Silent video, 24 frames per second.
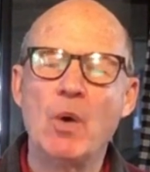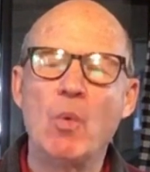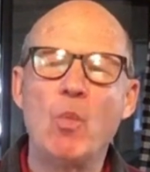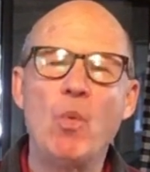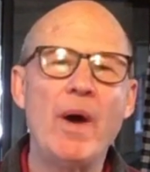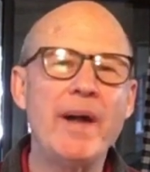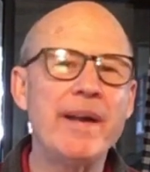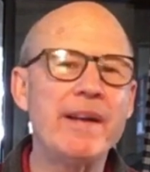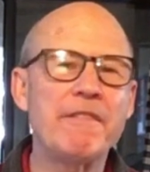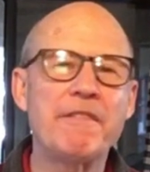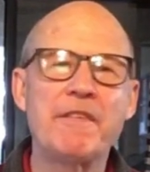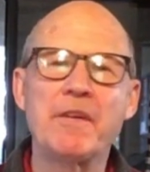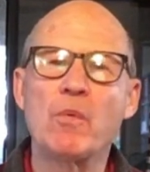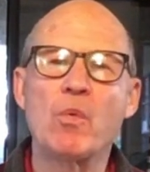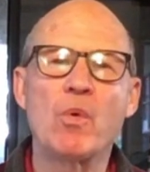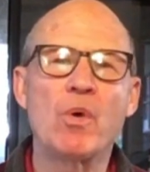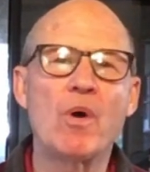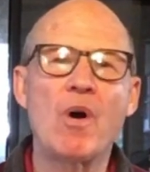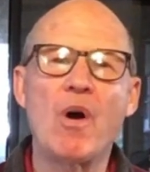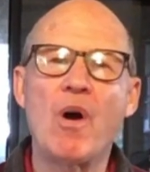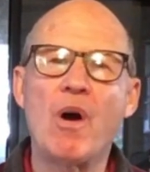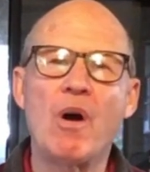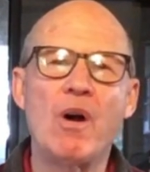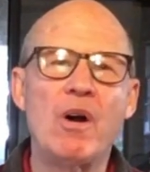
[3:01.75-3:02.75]
What if it
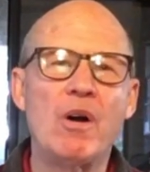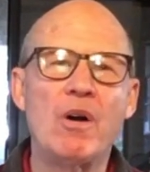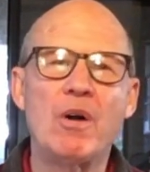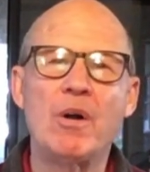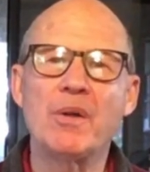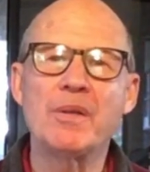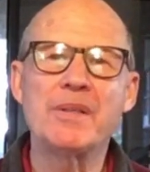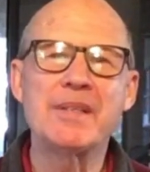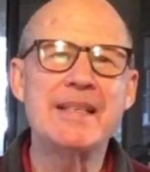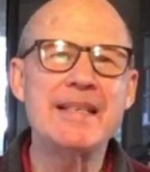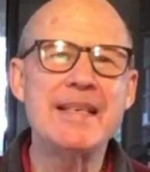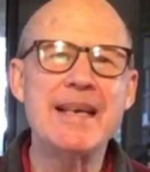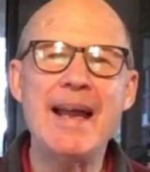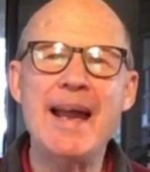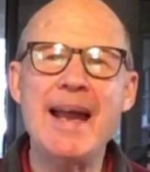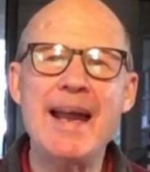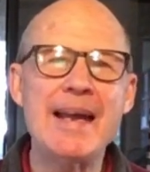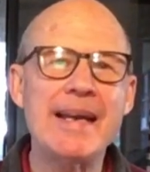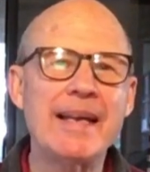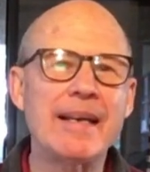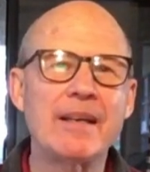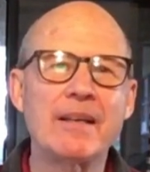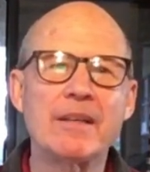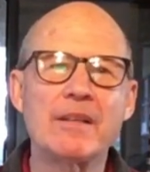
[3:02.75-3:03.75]
were all
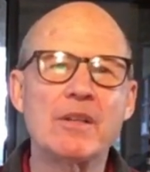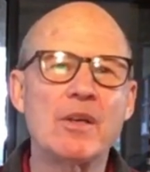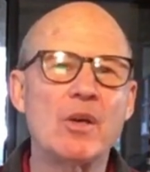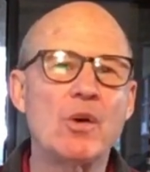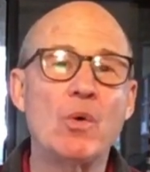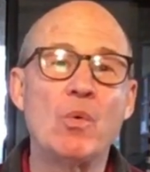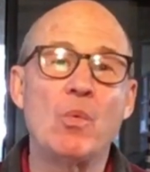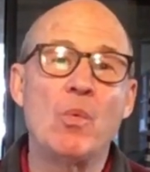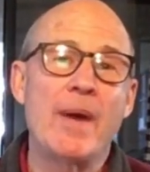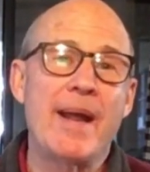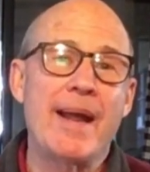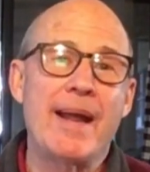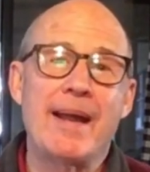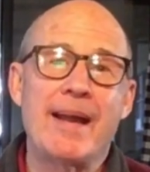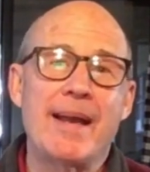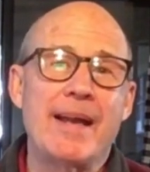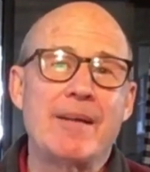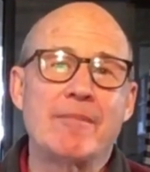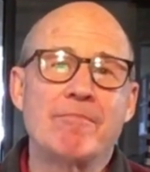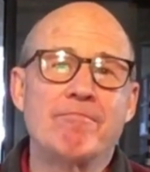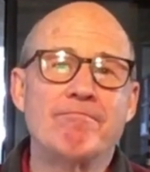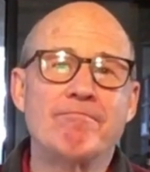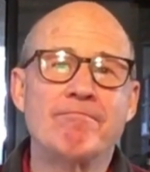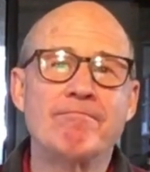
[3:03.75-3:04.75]
taken
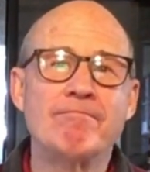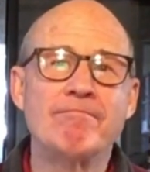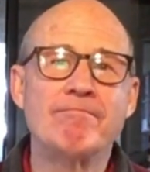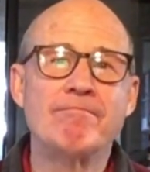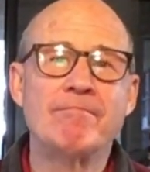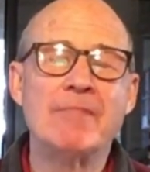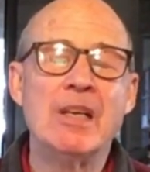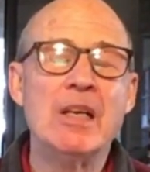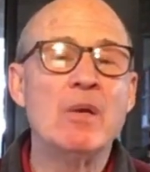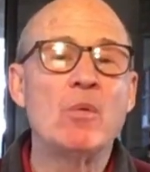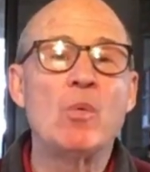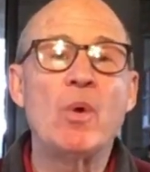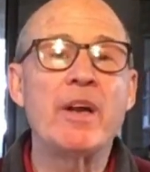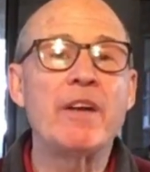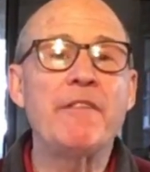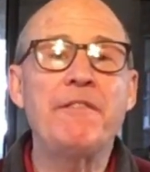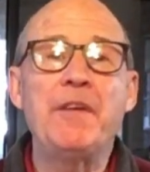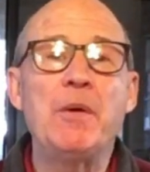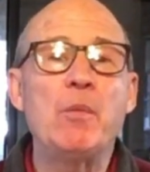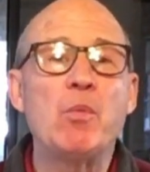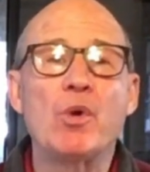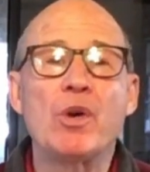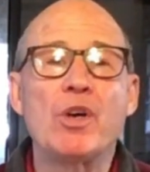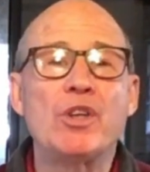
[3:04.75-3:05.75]
away? What if
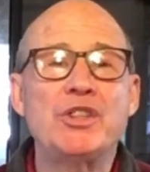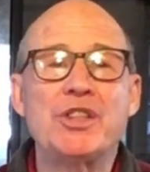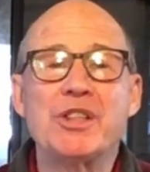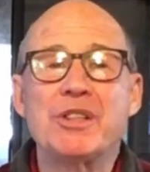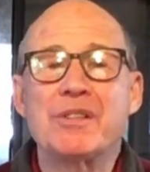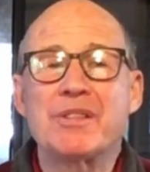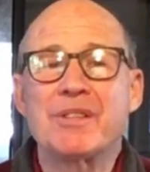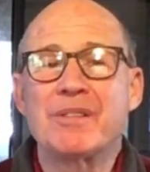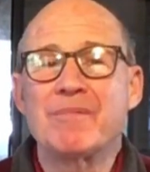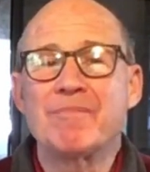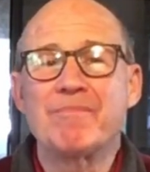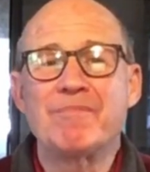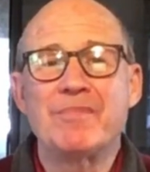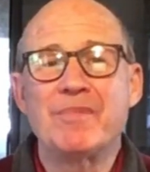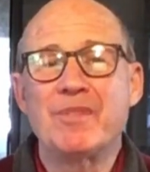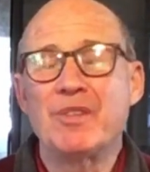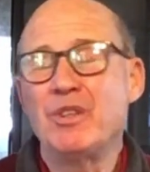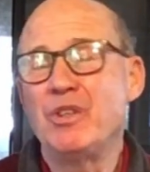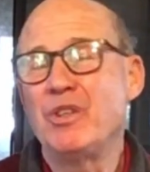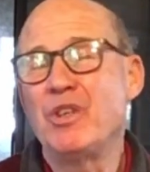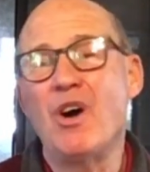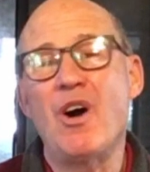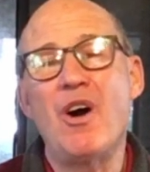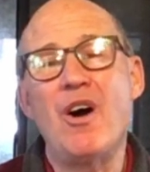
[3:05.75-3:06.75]
it were just
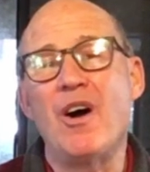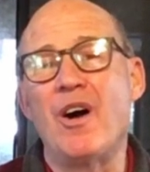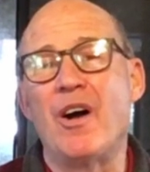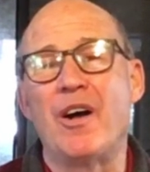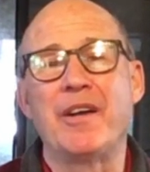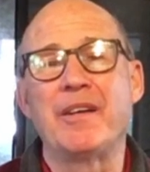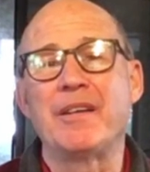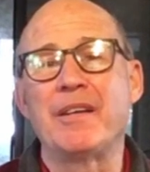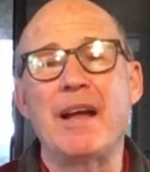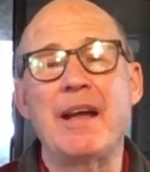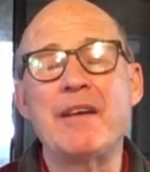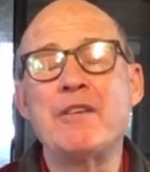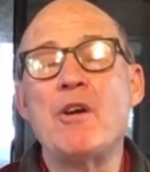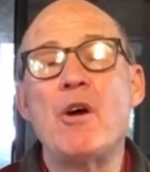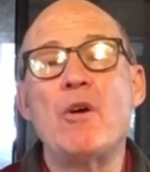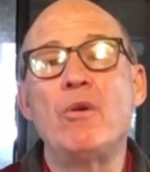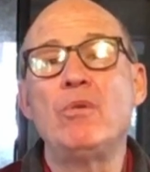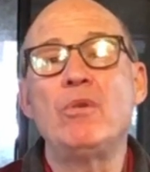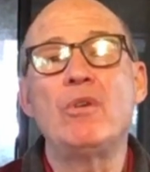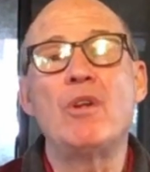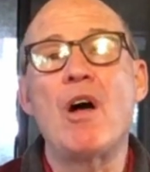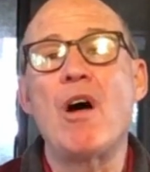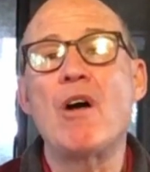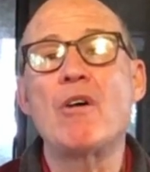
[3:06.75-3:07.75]
gone and no
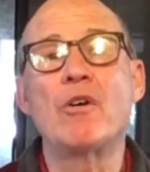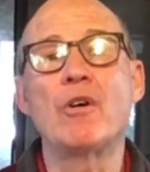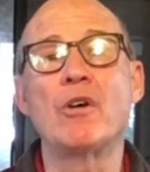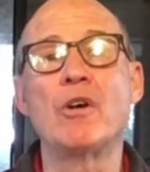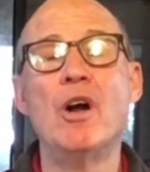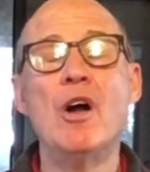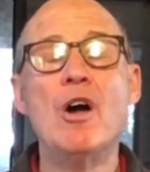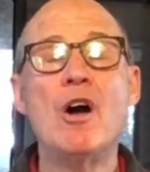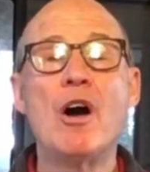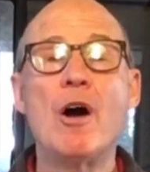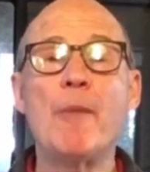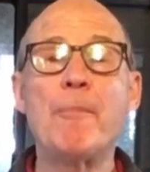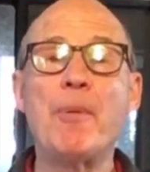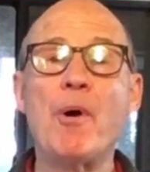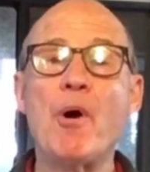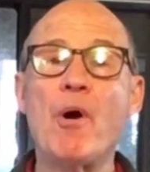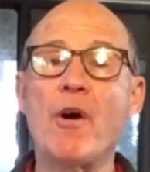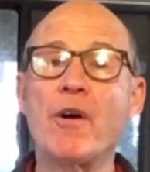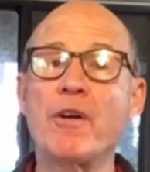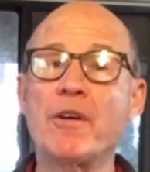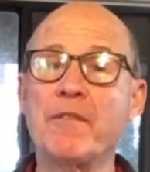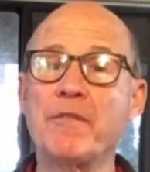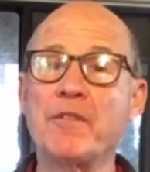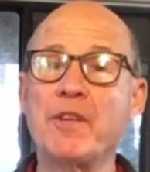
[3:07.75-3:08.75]
longer a
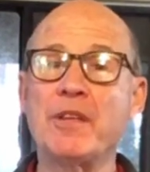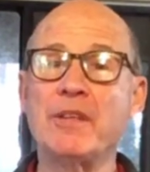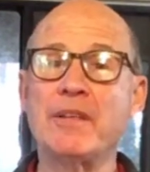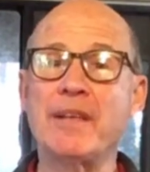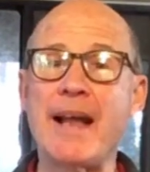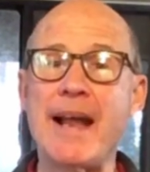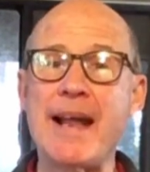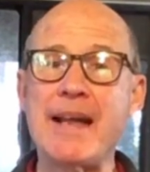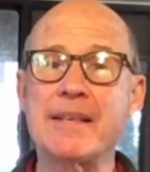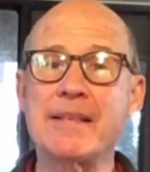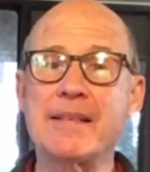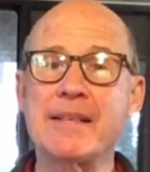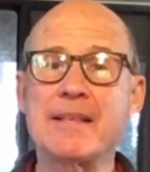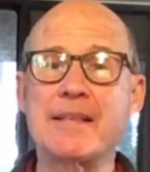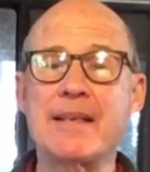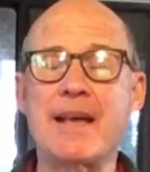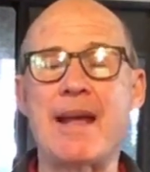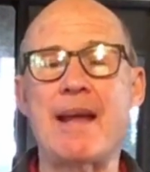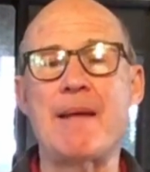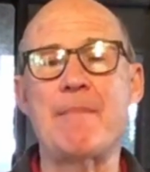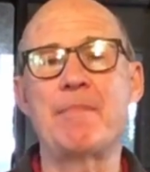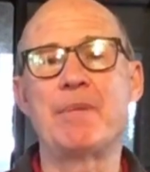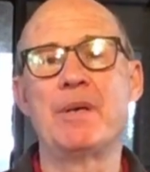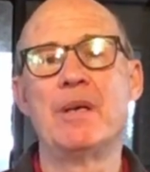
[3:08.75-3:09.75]
part of the
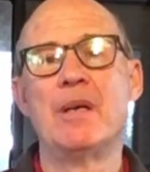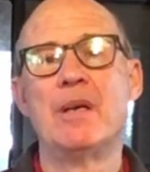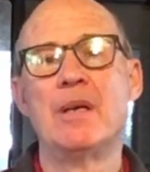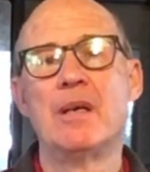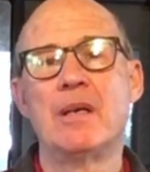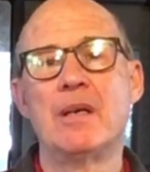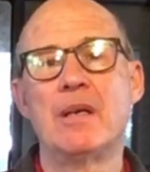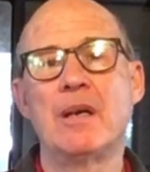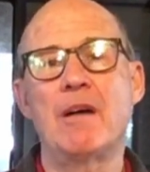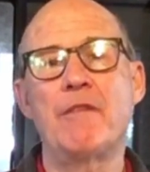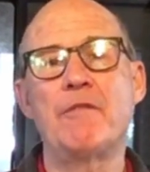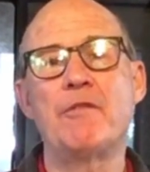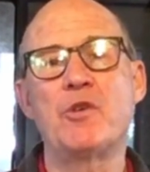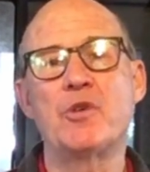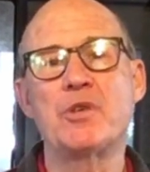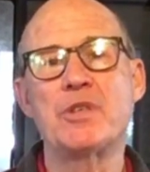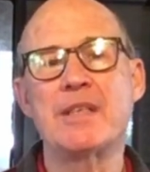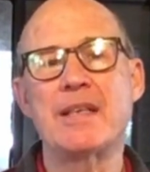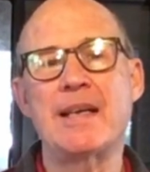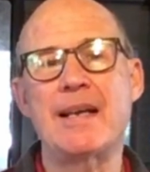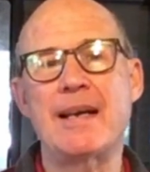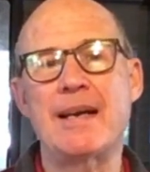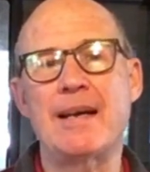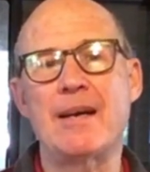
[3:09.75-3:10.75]
landscape of your
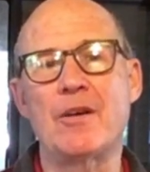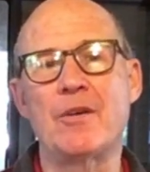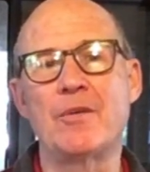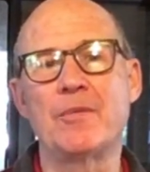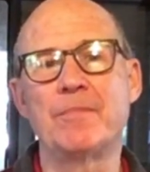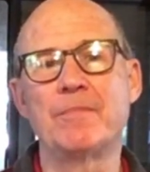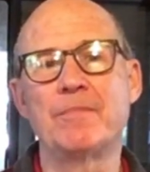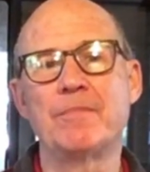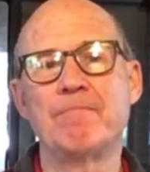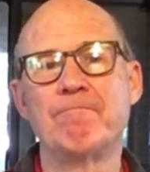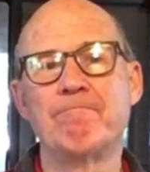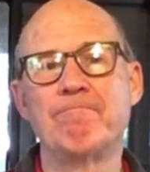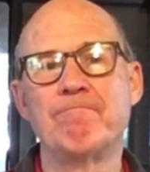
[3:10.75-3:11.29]
town?